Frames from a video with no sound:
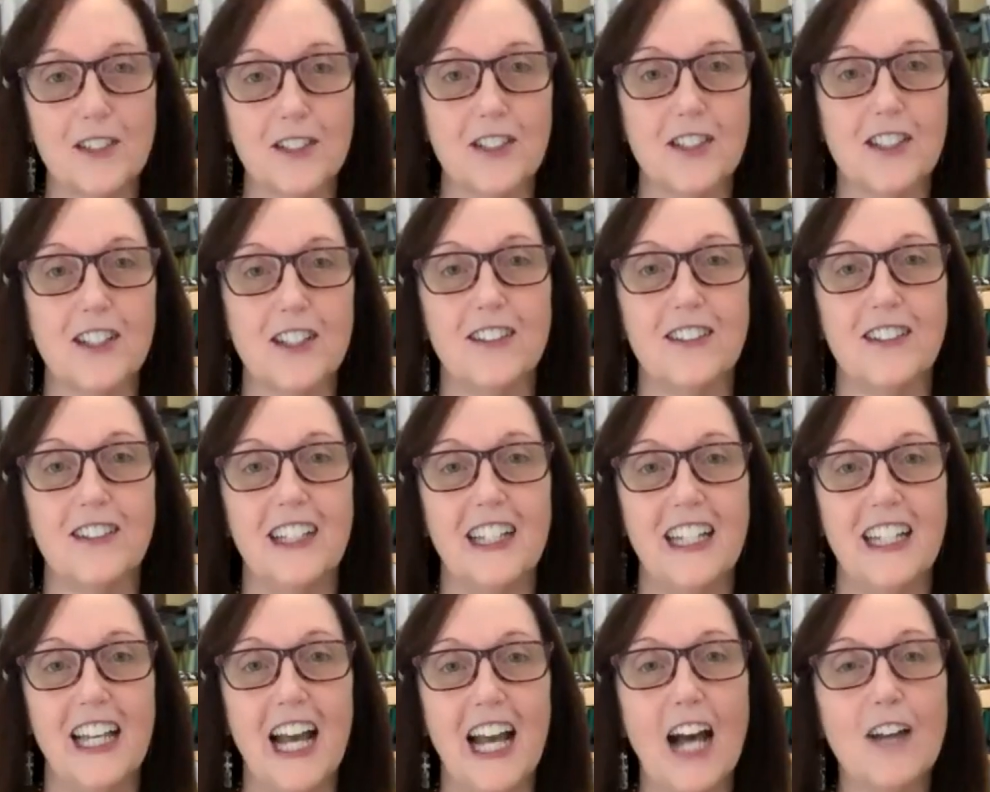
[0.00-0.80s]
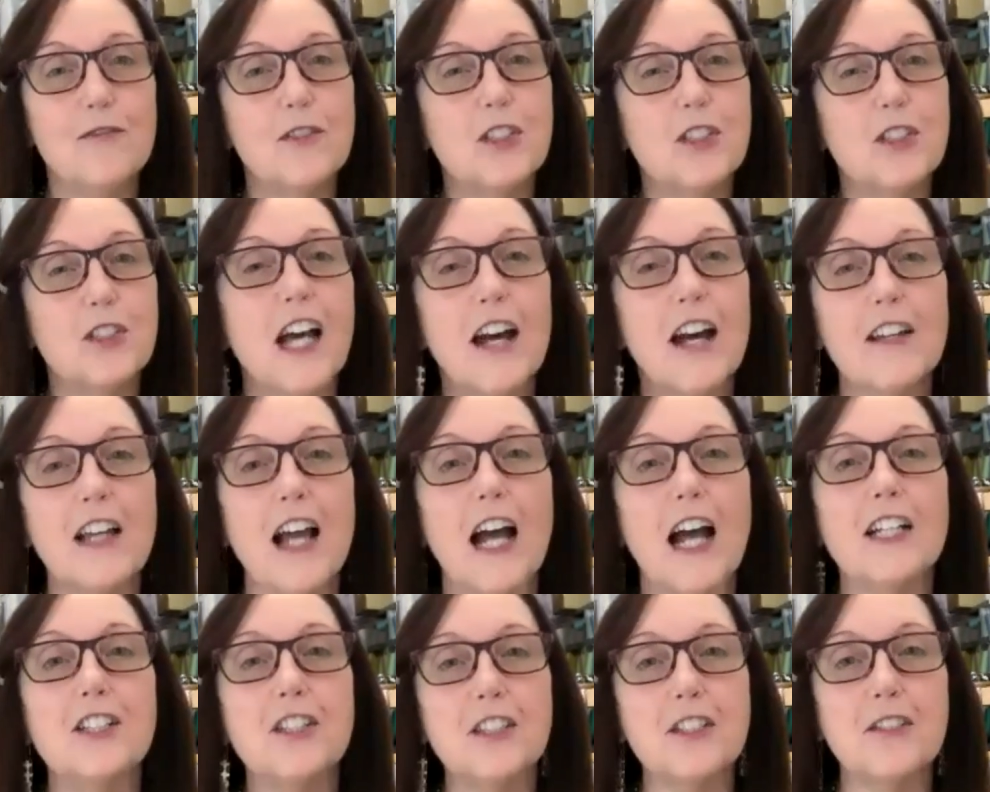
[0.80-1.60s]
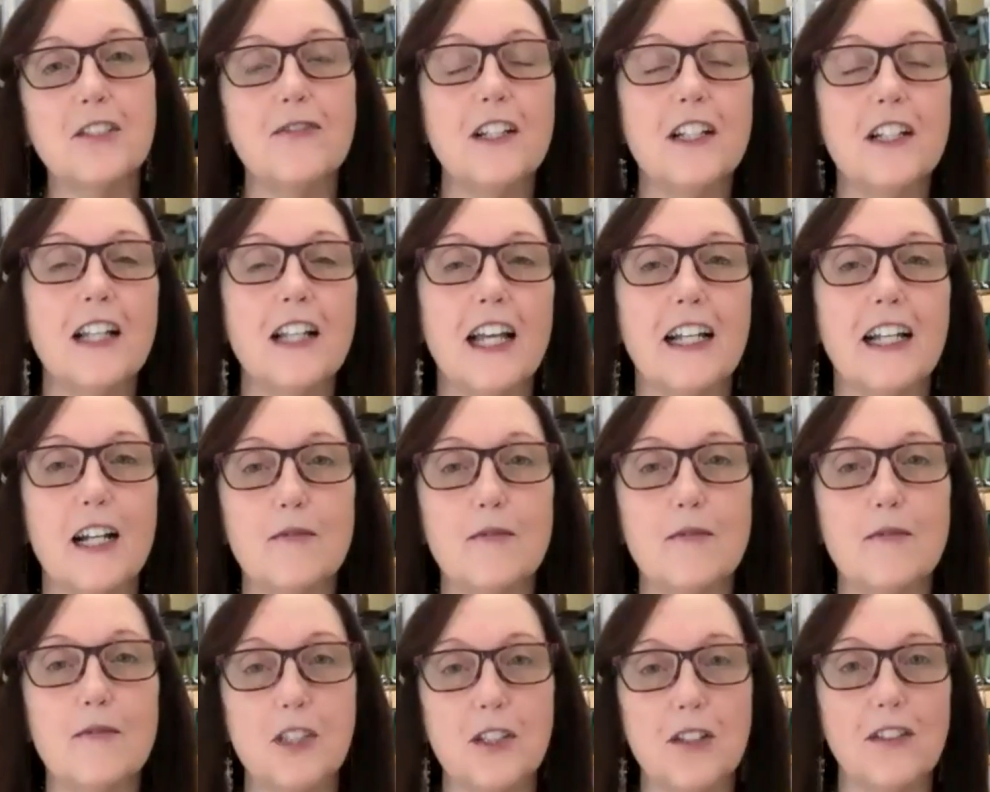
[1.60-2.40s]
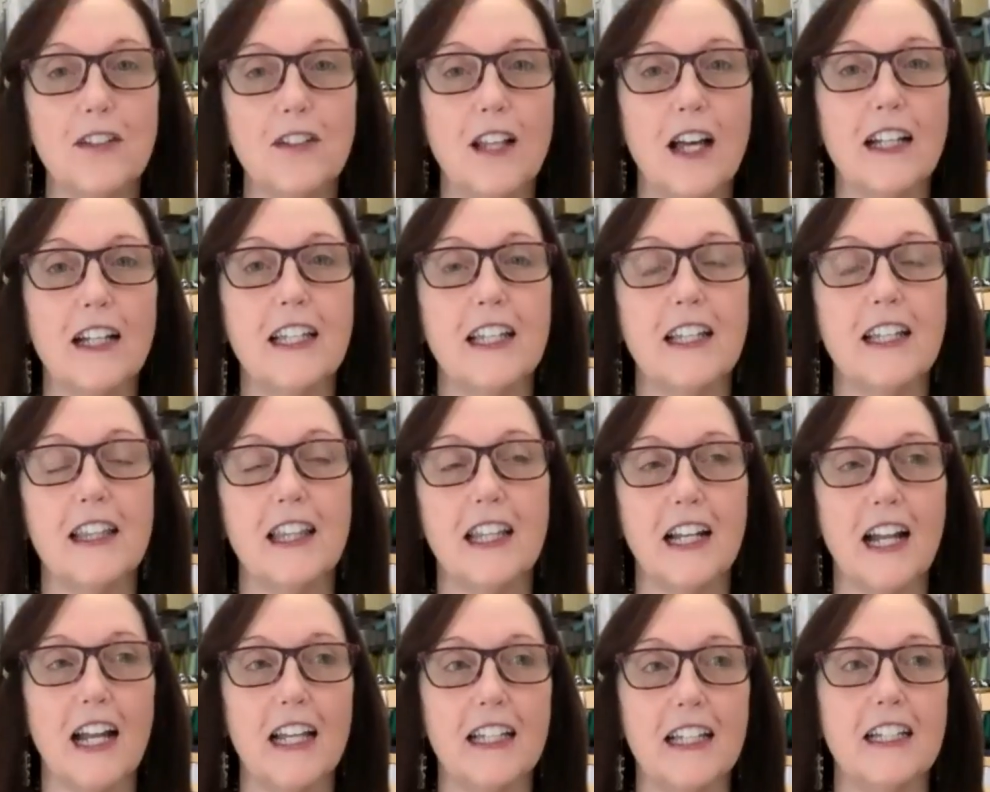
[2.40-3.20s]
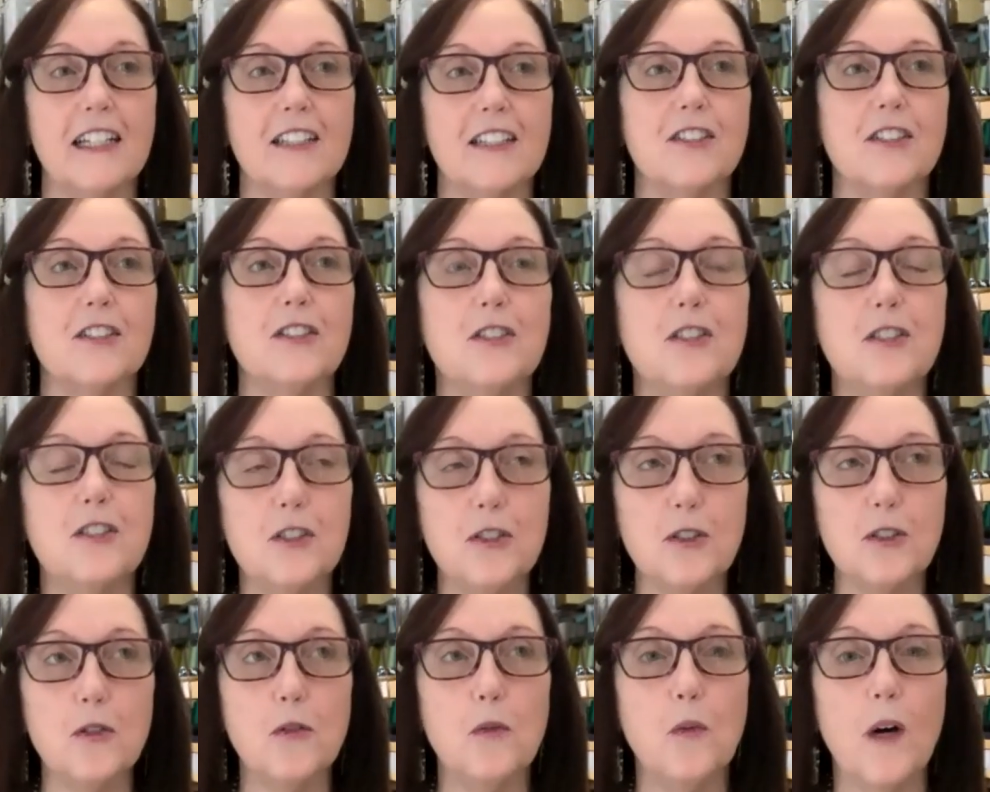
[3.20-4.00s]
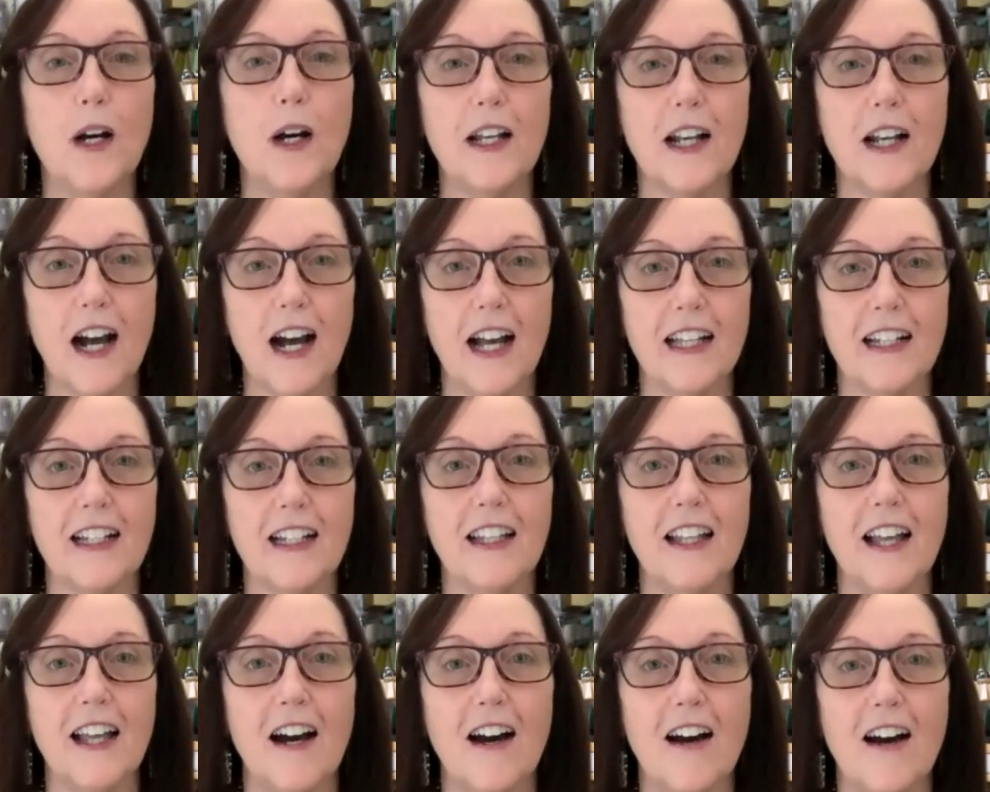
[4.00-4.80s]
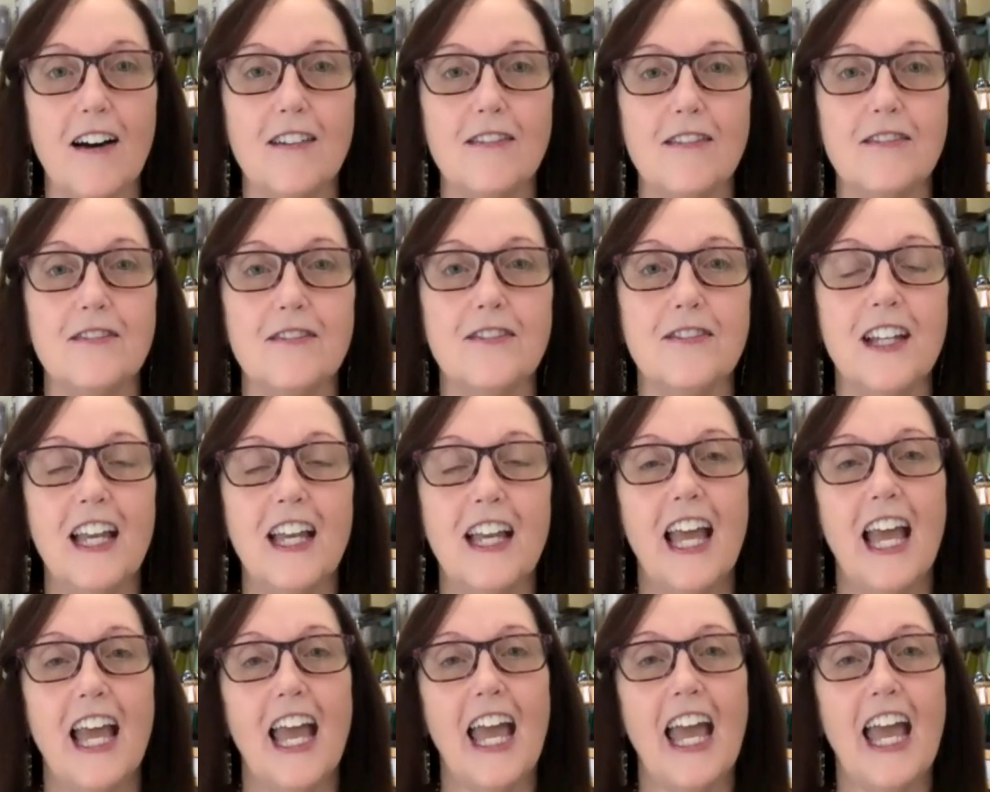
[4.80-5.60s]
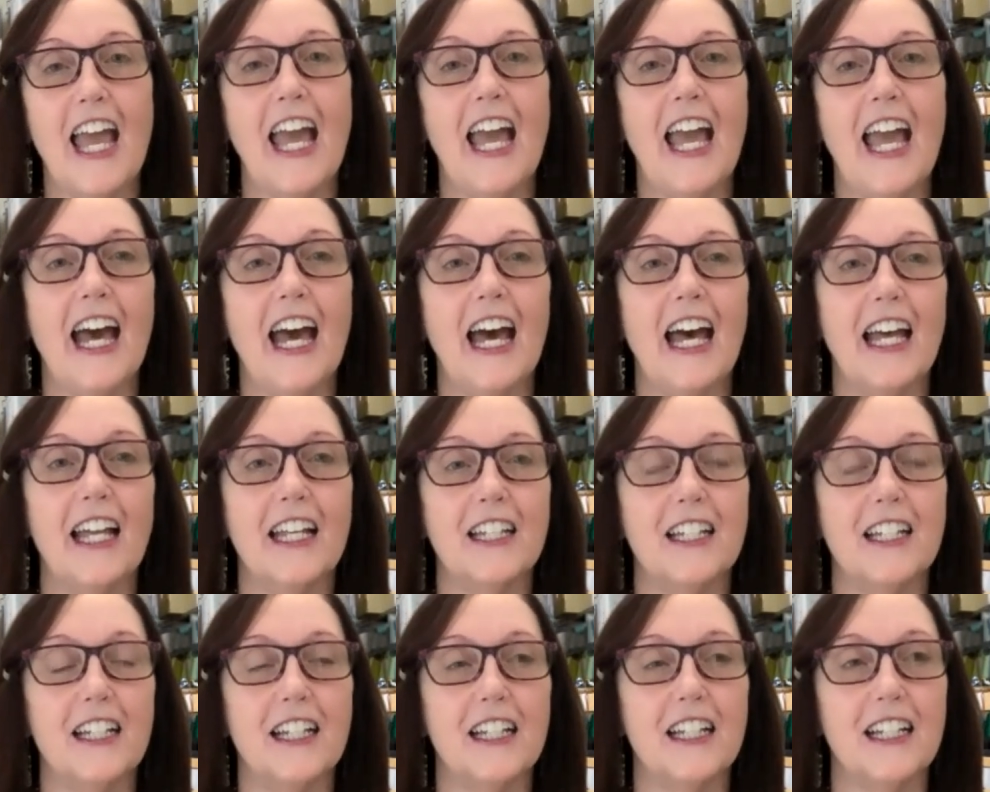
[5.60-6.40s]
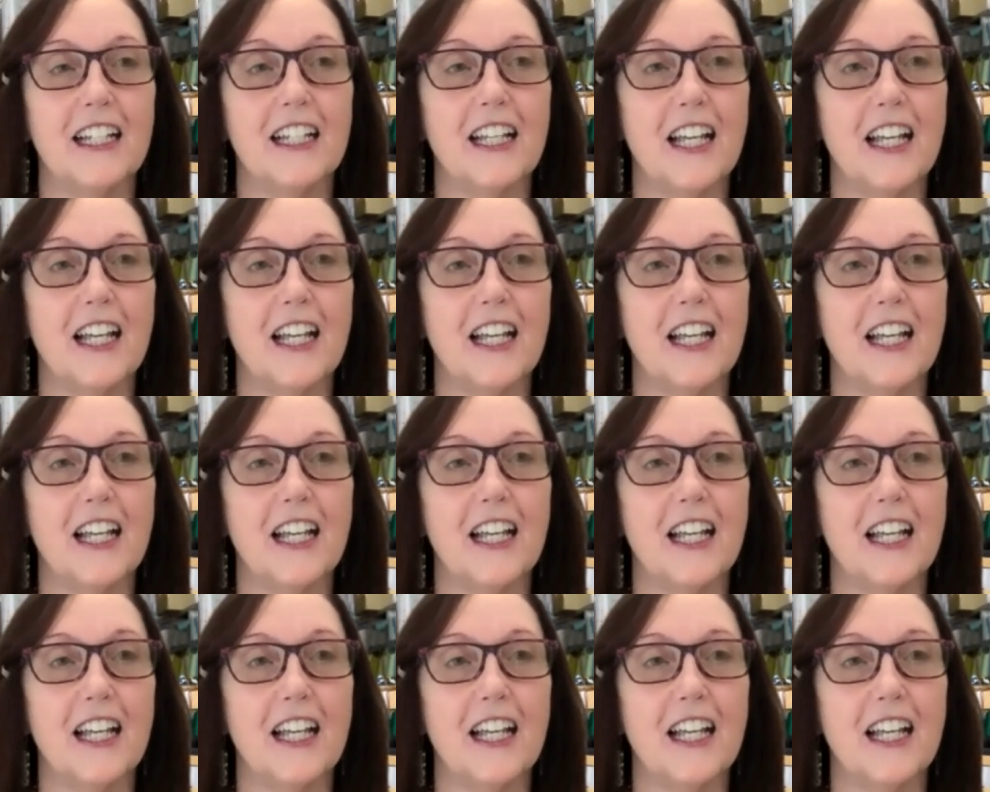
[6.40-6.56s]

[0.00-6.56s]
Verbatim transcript: So I'm, I, I just feel like I'm so lucky that I get to do what I love and